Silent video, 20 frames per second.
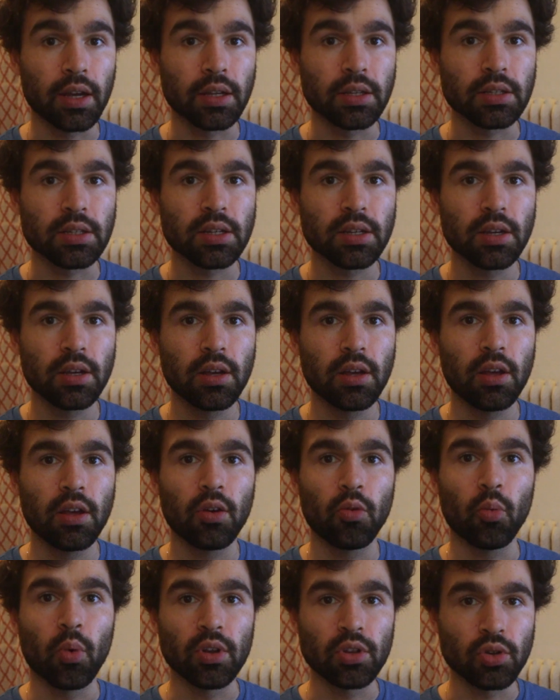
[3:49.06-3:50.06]
And
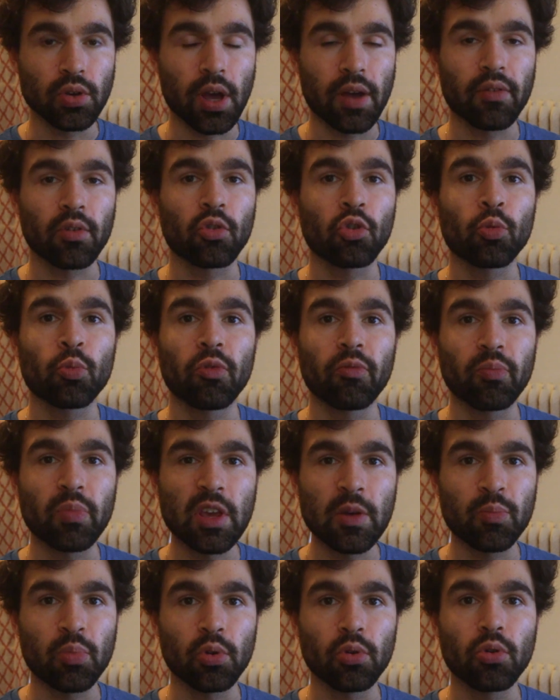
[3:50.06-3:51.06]
when you have a group of
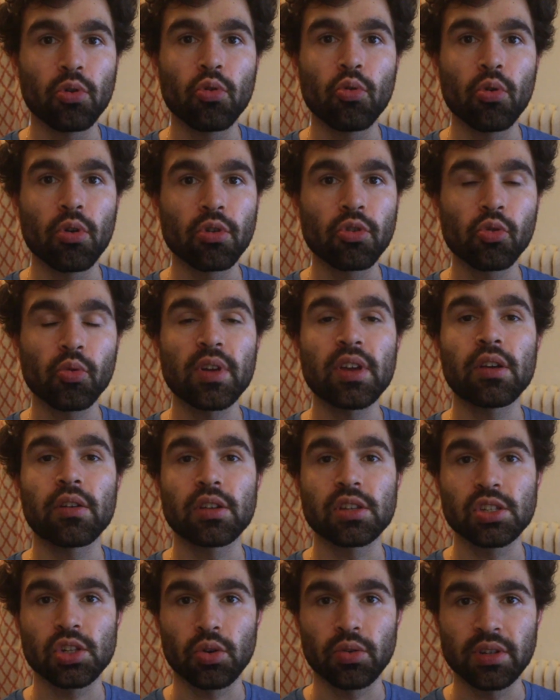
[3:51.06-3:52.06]
people who agree
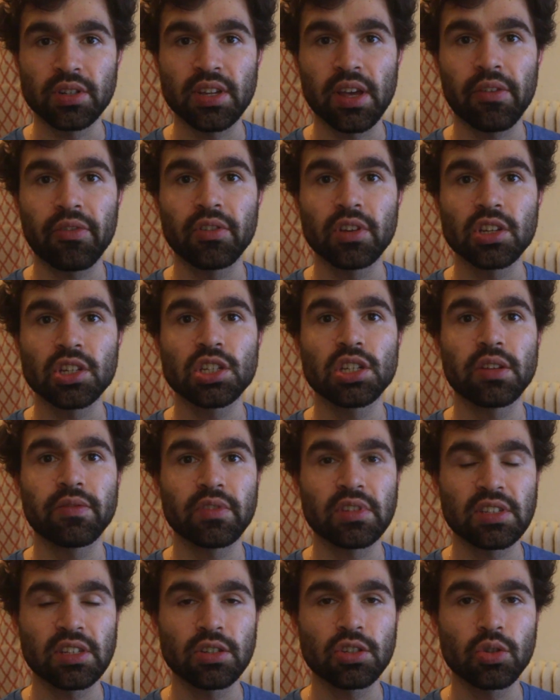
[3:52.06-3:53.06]
on a certain definition
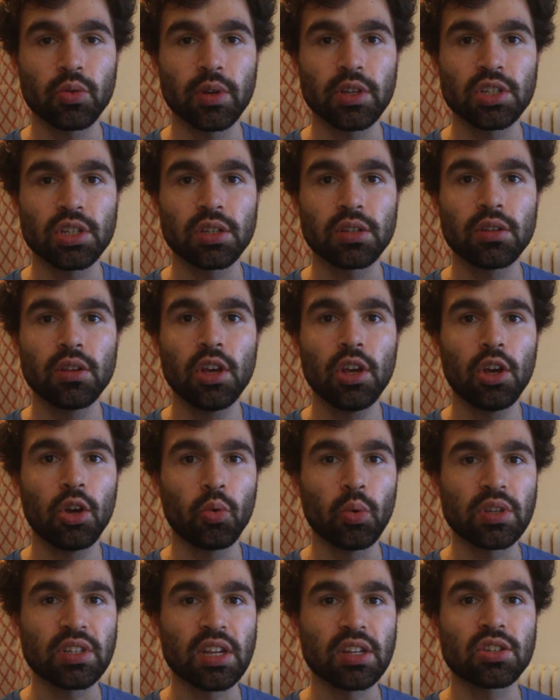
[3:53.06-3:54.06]
of the situation,
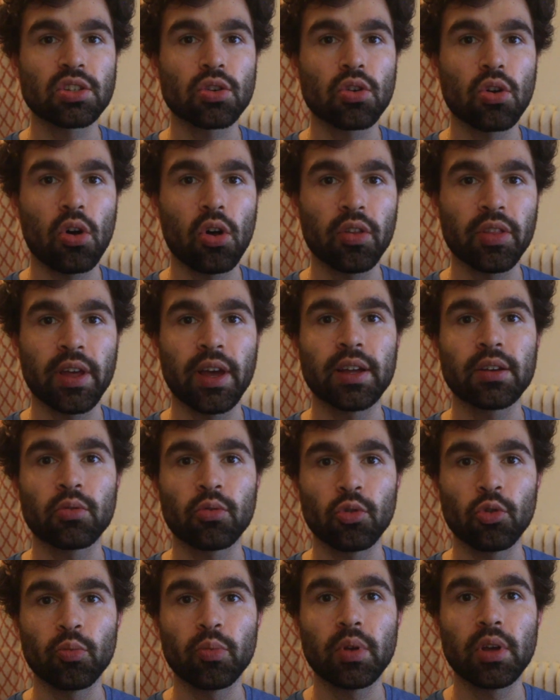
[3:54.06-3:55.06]
we tend to call
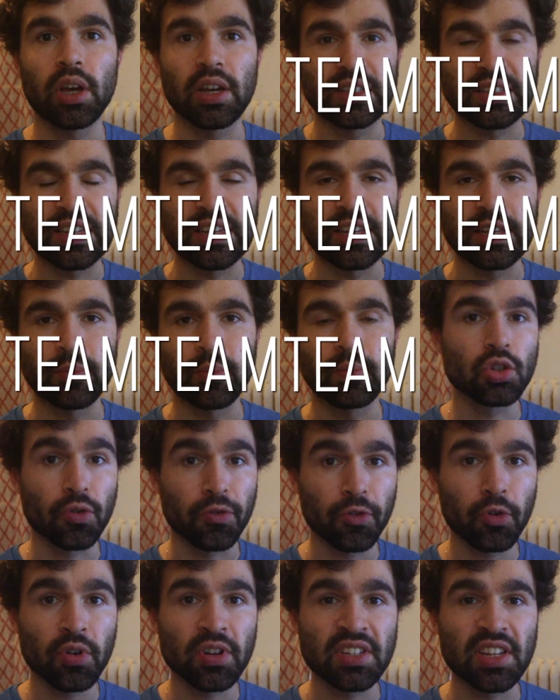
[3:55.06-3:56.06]
that group a team. So
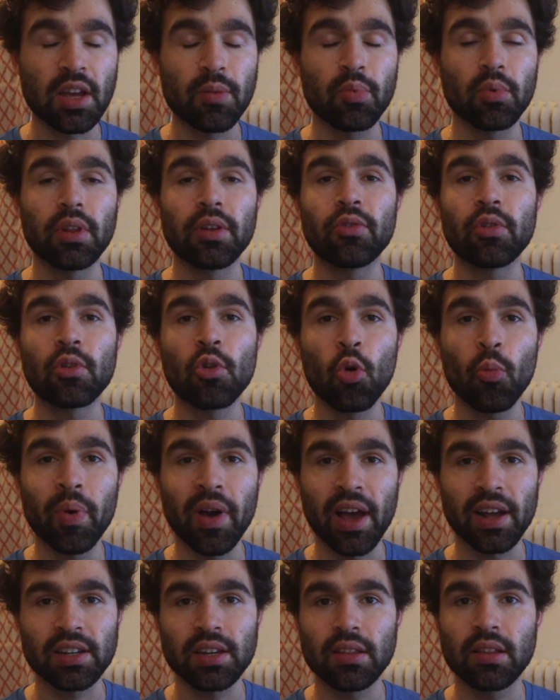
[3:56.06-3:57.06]
for example, if we go
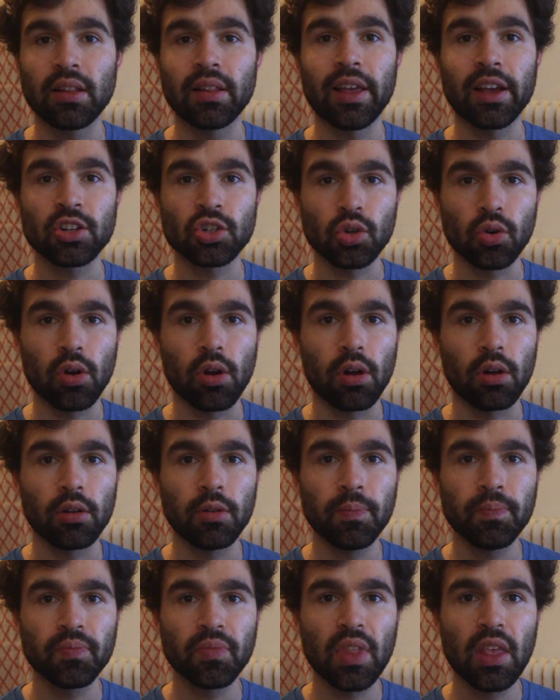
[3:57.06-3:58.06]
back to the lecture
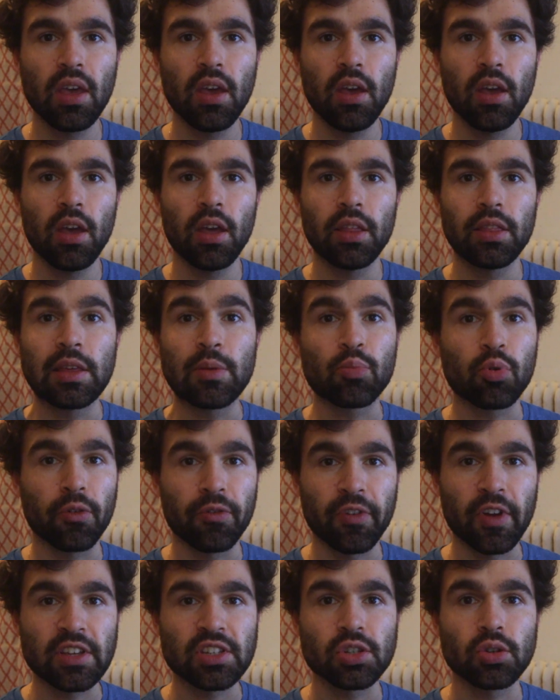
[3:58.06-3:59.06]
hall, the
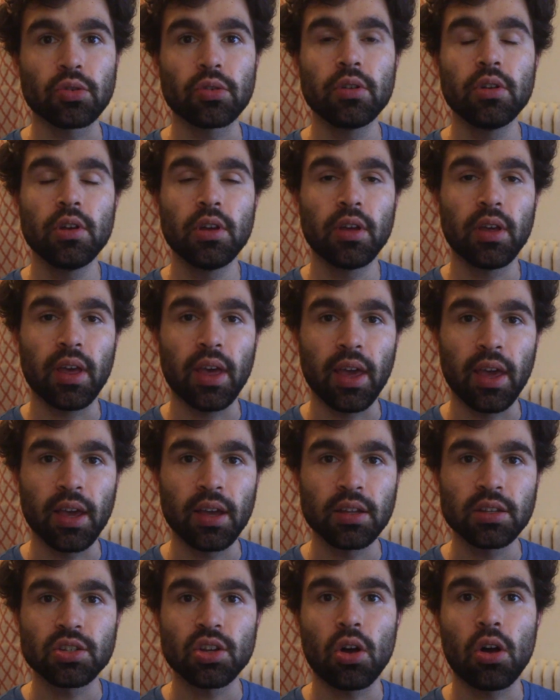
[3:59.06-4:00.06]
professor
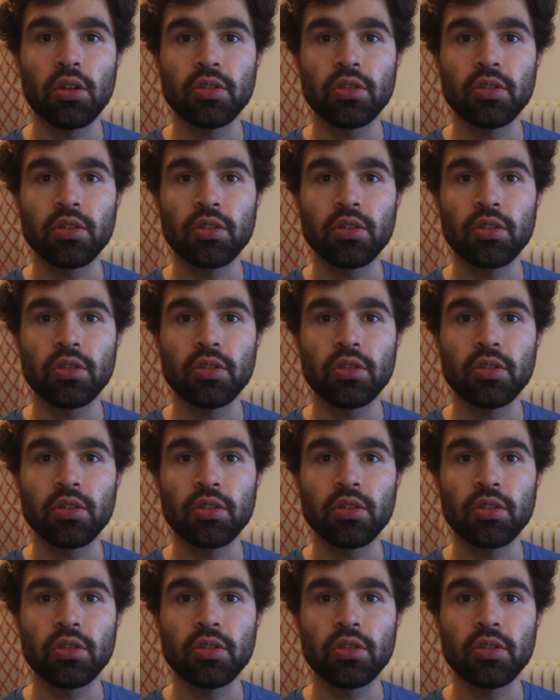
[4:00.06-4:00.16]
and